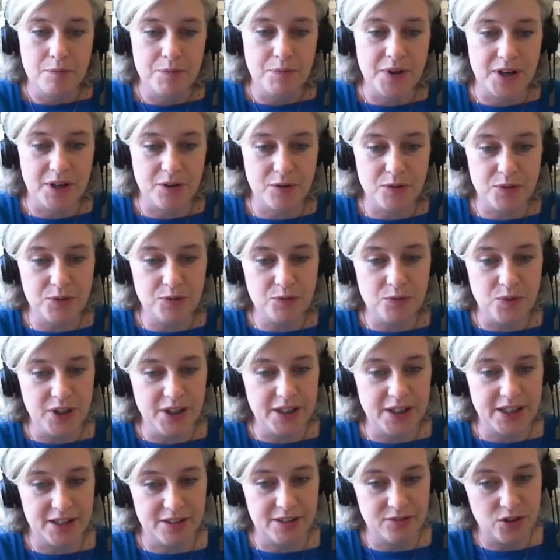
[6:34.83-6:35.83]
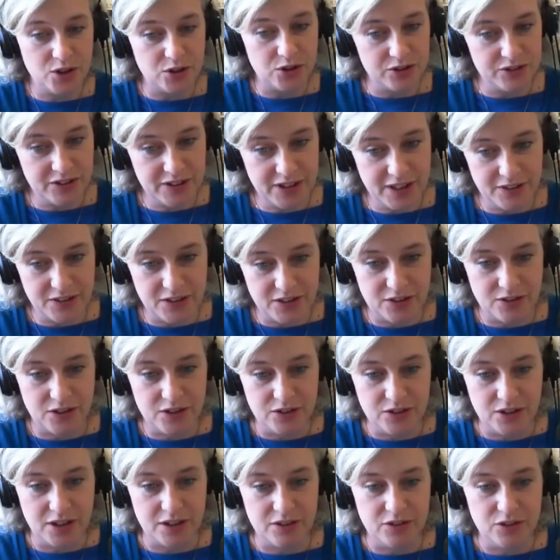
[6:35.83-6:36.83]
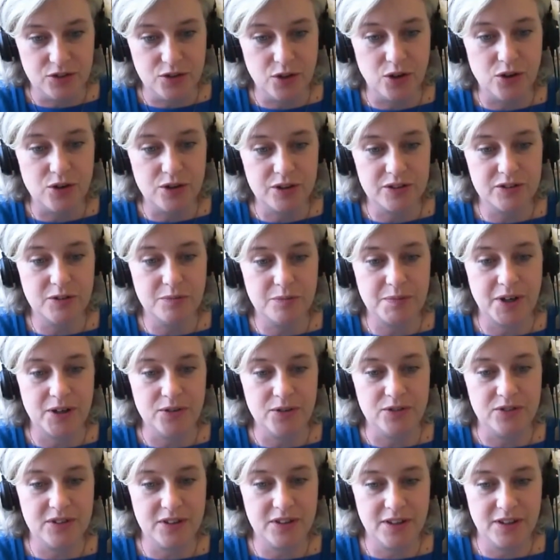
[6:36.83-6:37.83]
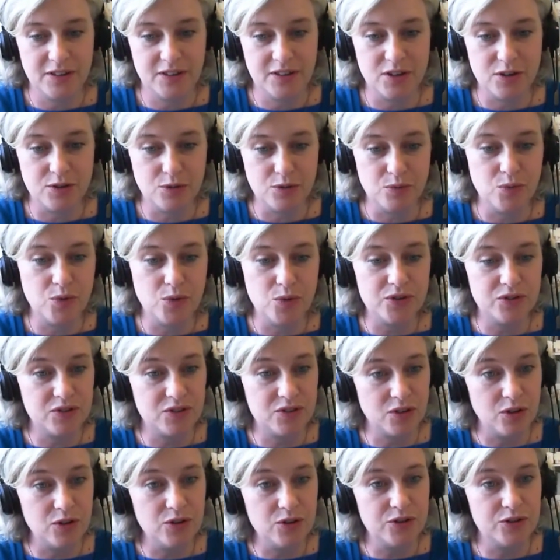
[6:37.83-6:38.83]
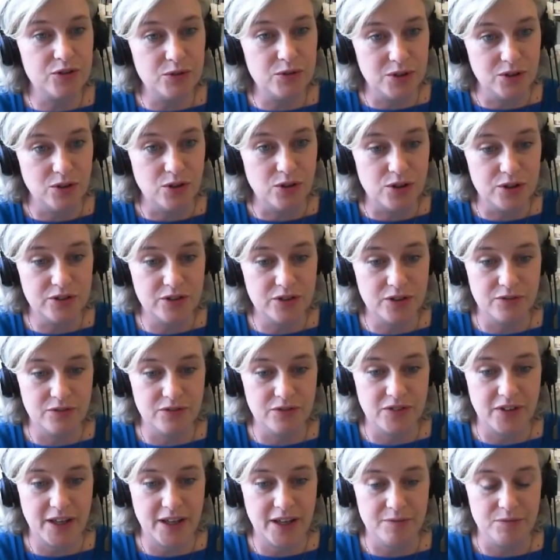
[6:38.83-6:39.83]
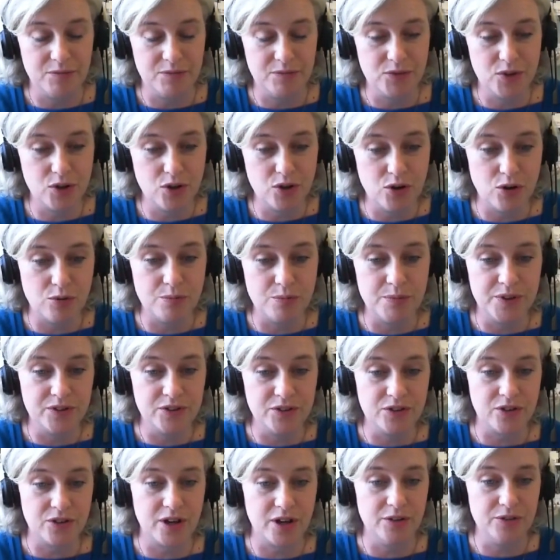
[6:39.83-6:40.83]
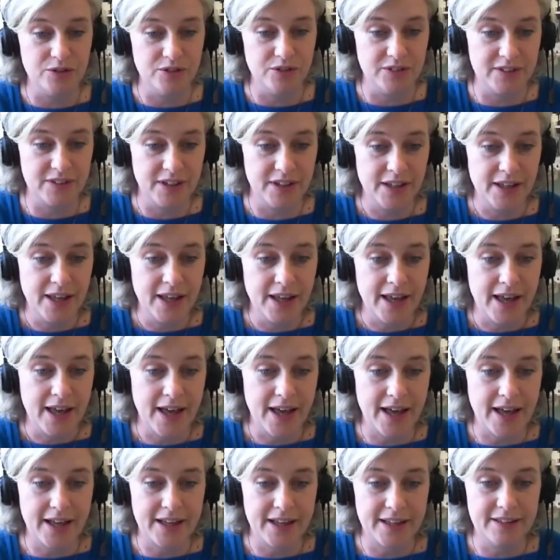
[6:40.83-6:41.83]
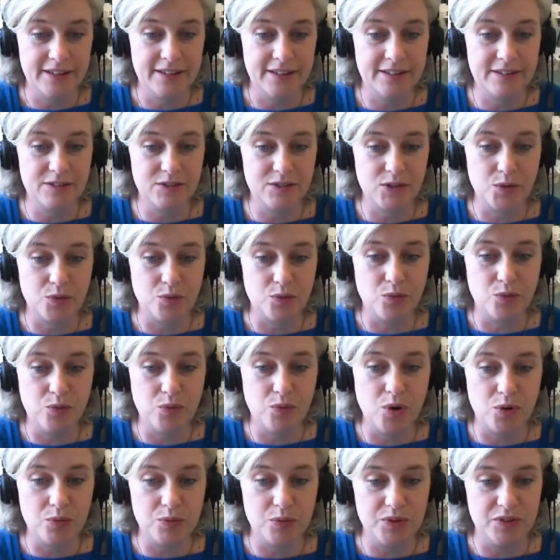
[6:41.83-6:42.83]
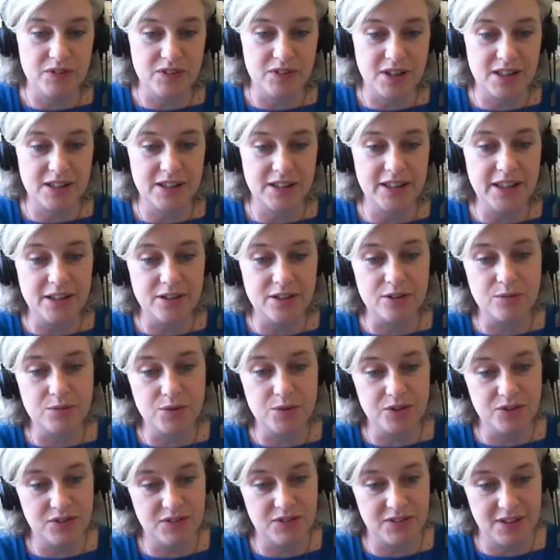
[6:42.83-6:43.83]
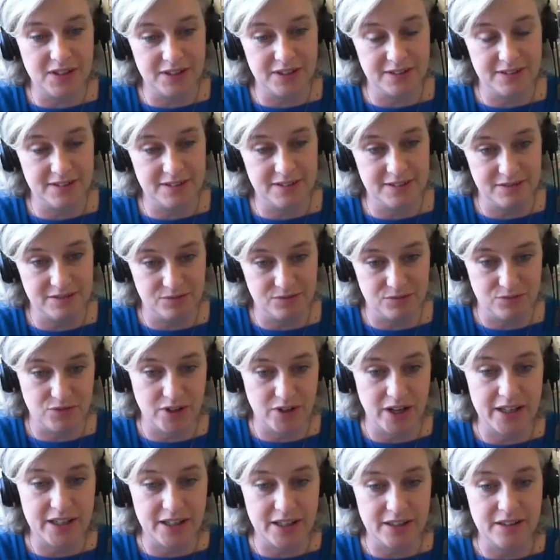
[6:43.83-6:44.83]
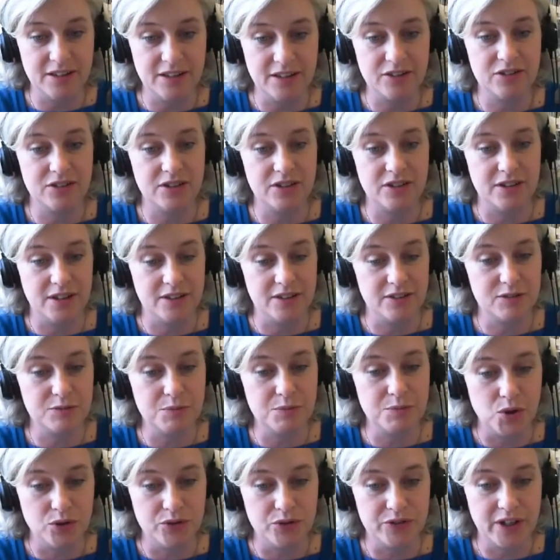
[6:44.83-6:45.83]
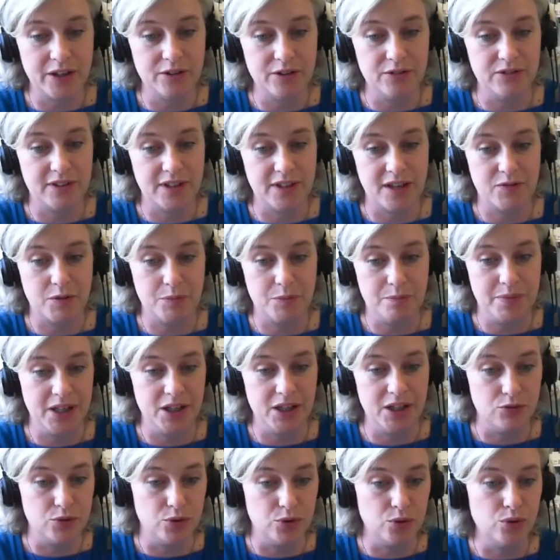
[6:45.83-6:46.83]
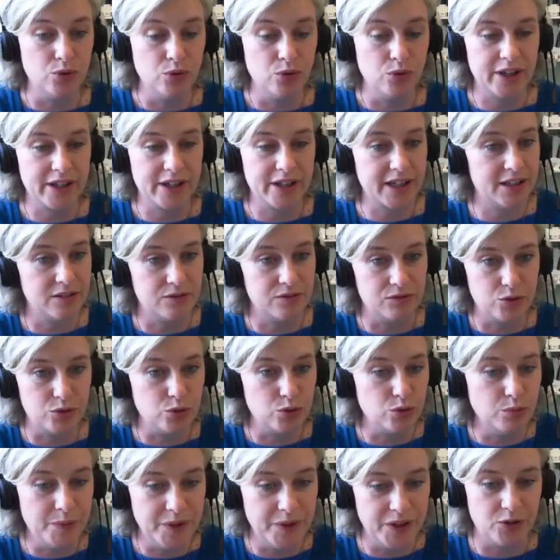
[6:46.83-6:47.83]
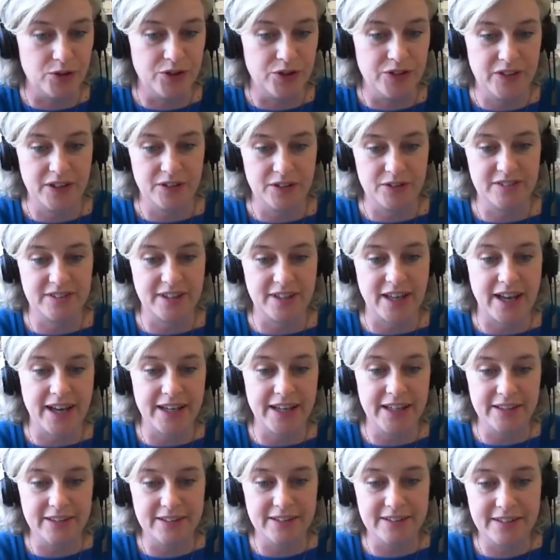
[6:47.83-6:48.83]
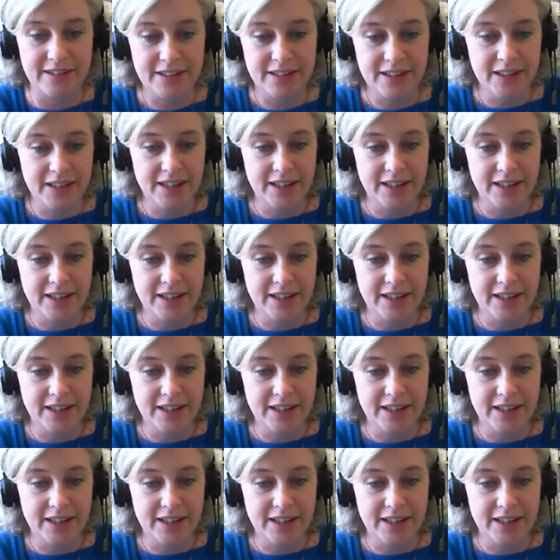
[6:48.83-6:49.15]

But when we kind of got together and, and talked about it, there was also a lot of um, common ground. And what was clear was this recognition that small towns have a big role, kind of role beyond their size.